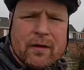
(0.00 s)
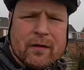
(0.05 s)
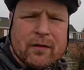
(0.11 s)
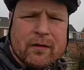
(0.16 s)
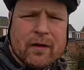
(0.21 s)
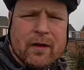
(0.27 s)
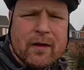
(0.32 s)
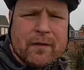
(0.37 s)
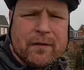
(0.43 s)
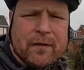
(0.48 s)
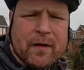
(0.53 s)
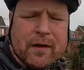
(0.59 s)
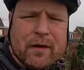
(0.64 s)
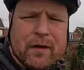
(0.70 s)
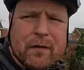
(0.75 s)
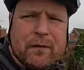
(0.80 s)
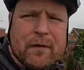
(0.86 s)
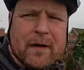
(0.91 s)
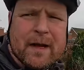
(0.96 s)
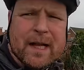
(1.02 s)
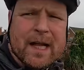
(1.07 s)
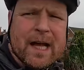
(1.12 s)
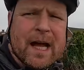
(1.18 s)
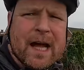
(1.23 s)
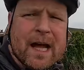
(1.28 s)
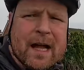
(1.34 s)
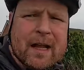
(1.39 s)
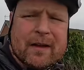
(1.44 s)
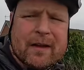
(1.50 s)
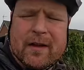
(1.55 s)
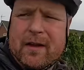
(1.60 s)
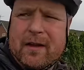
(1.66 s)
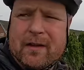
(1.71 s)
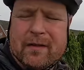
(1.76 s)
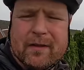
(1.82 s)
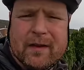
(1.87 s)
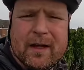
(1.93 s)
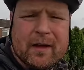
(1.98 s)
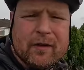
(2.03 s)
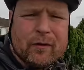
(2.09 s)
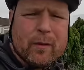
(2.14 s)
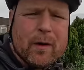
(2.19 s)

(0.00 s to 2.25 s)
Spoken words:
So if I do find it hard to get